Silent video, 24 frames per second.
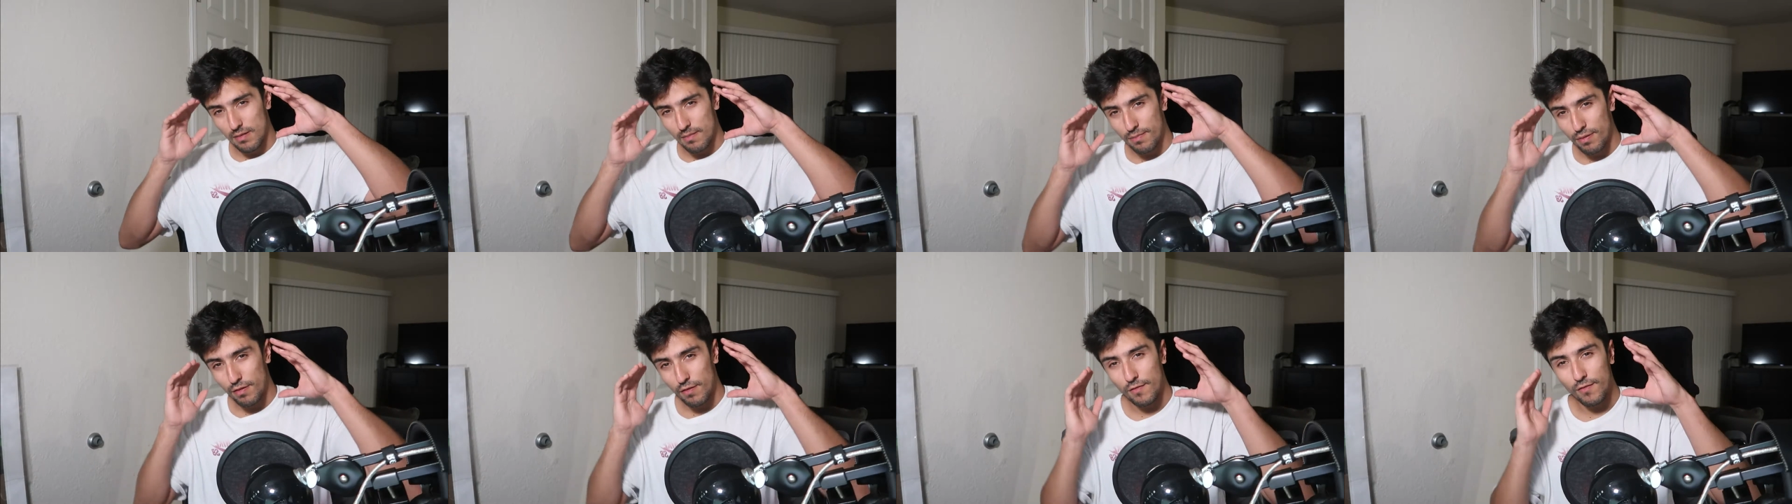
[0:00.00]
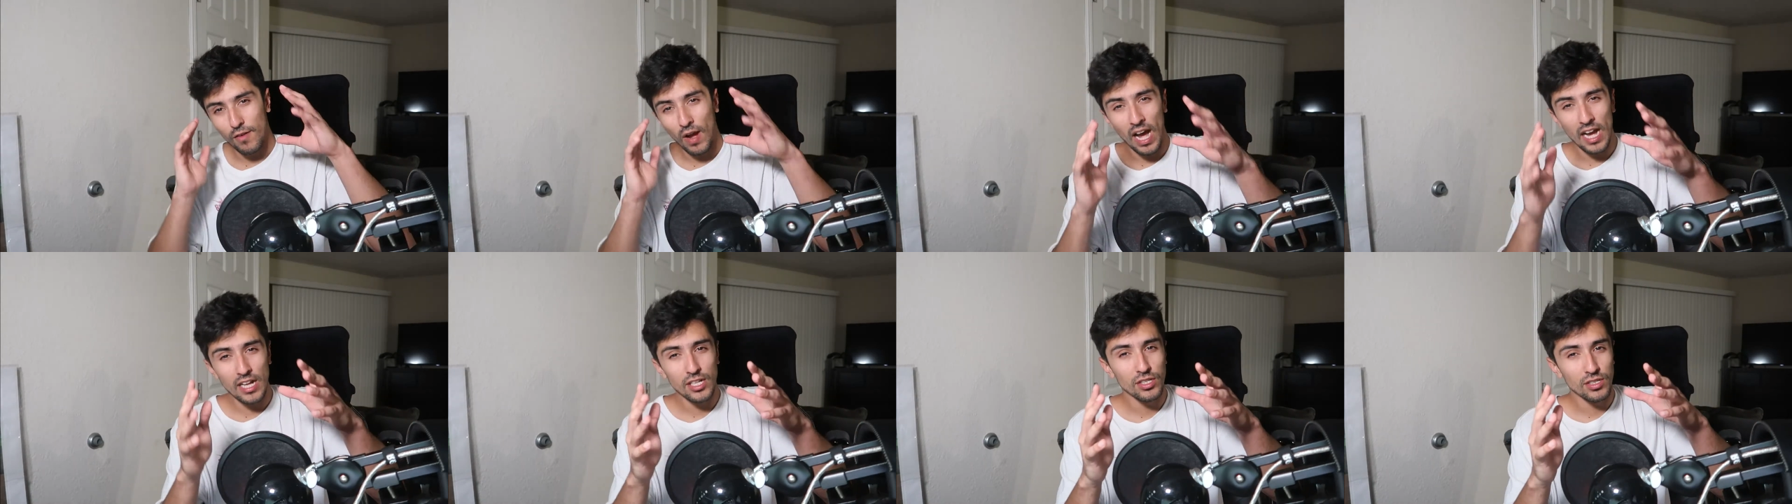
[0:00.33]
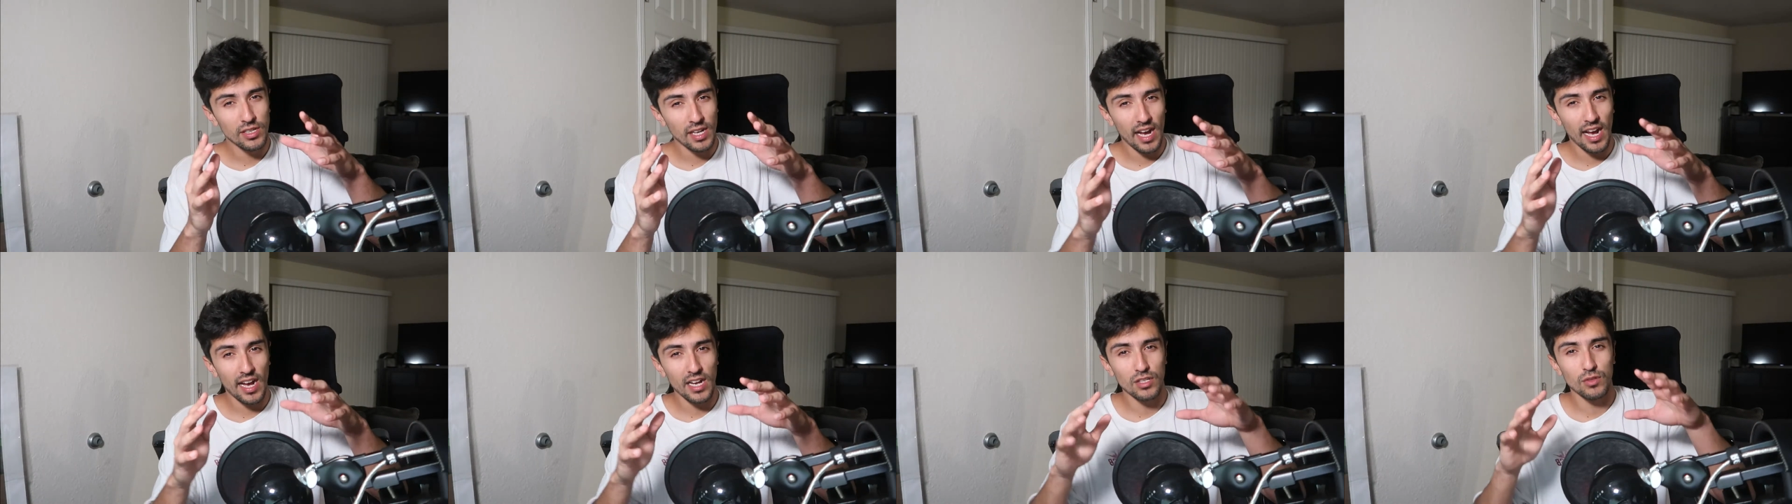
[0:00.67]
provide you
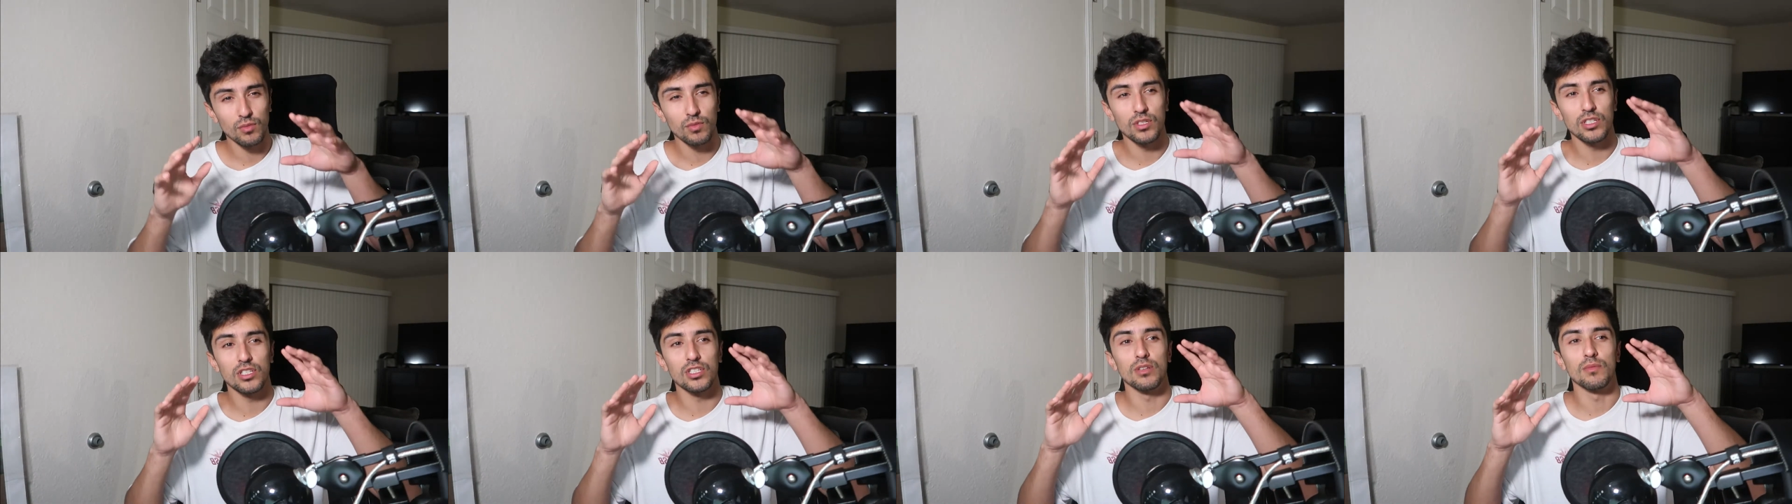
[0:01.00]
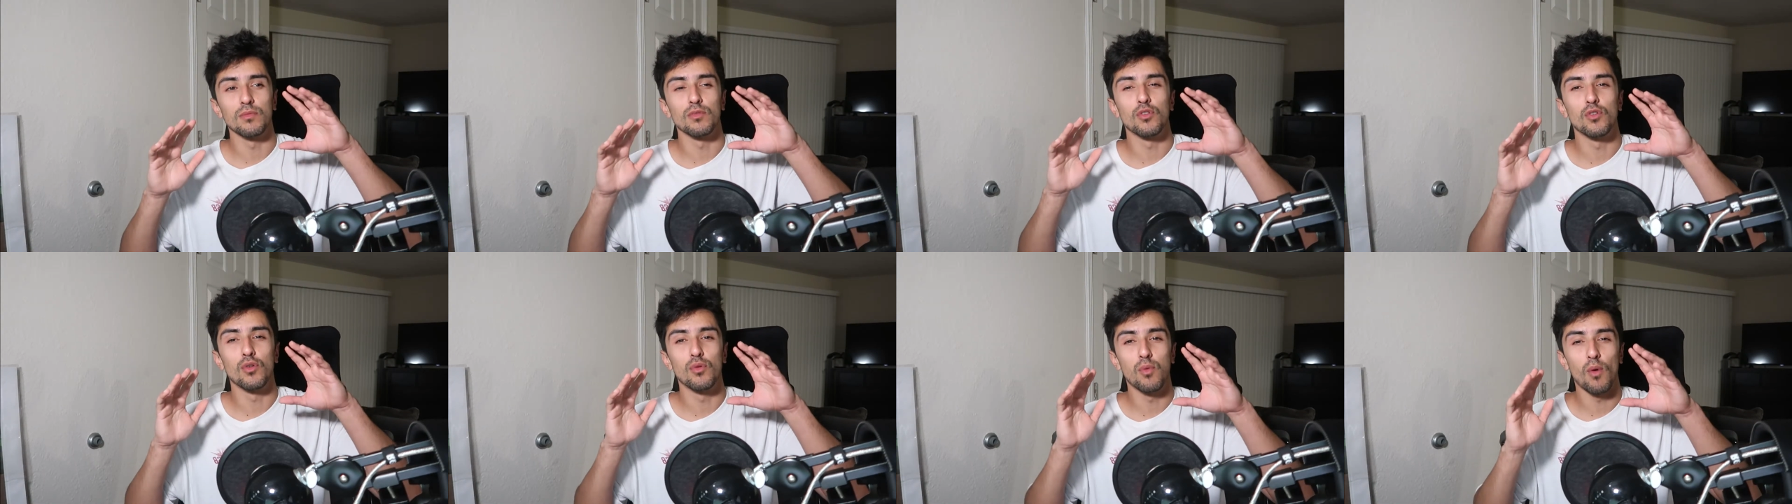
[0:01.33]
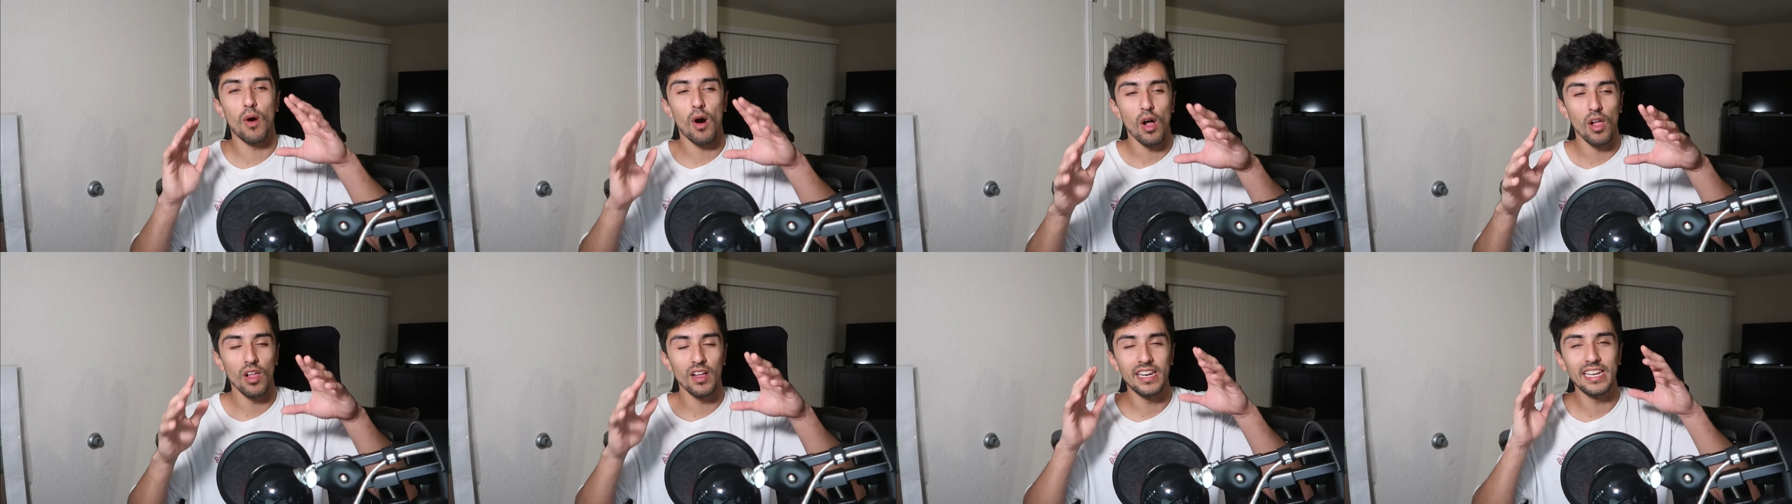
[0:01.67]
guys with some
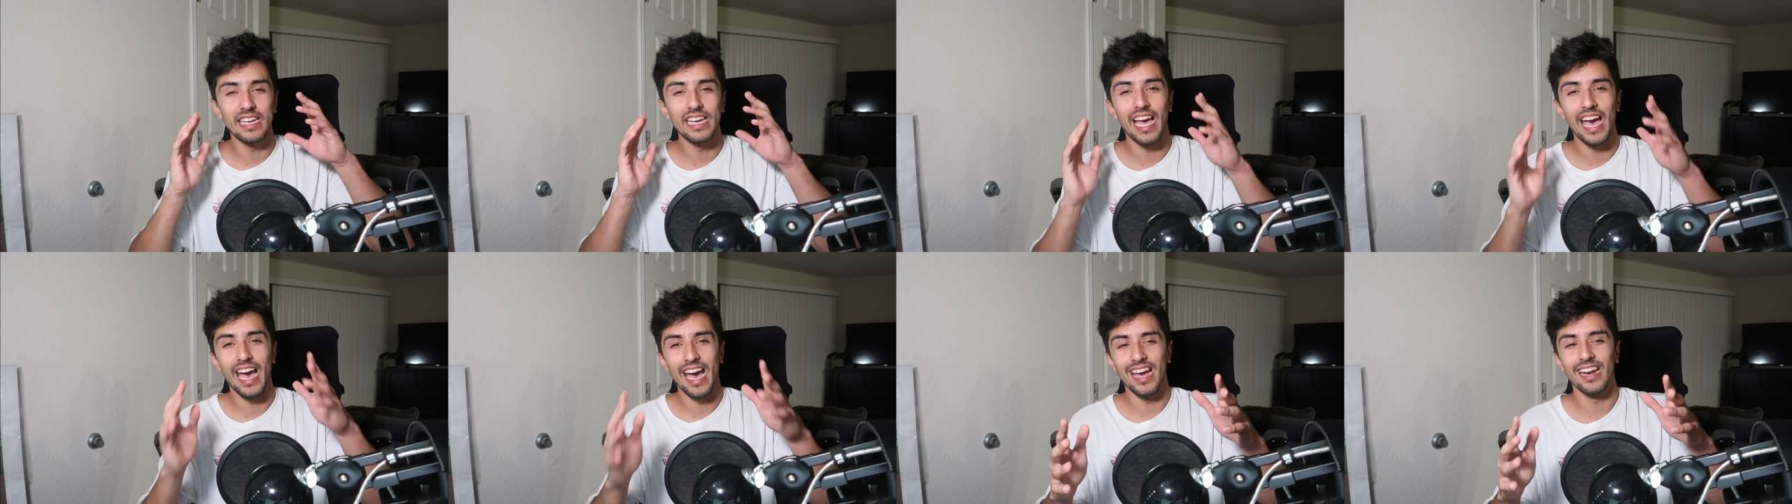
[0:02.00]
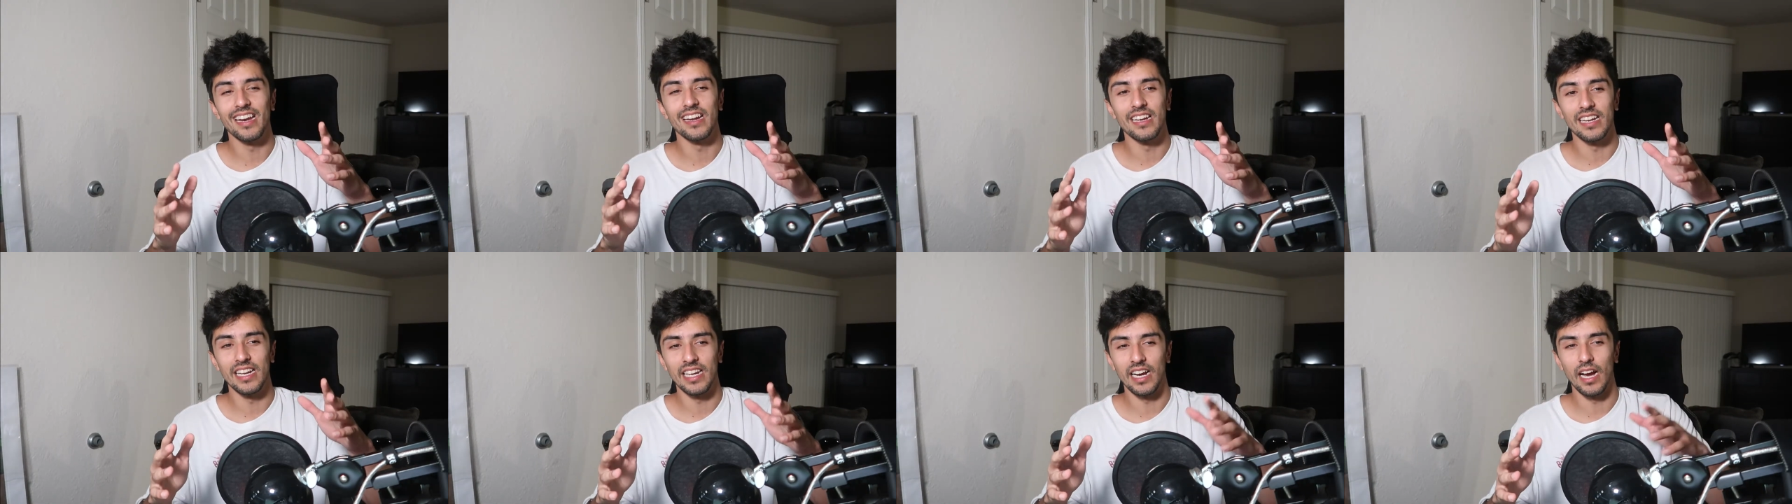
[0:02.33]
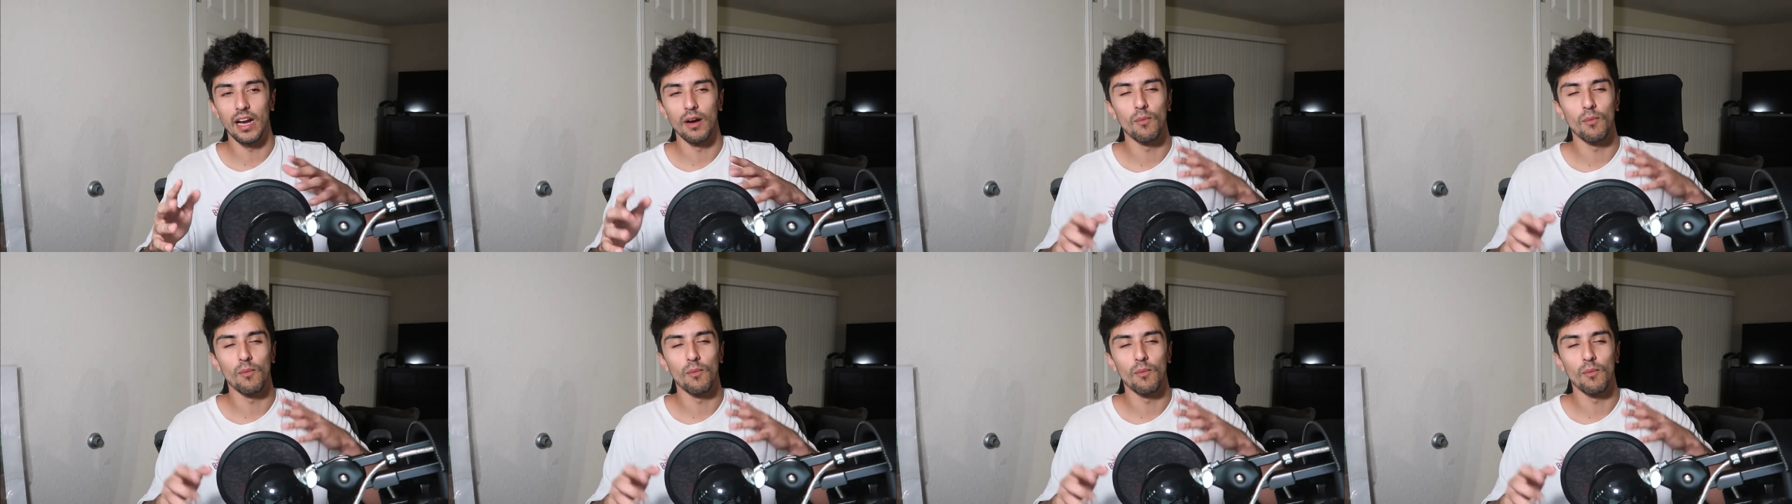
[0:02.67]
quality editing.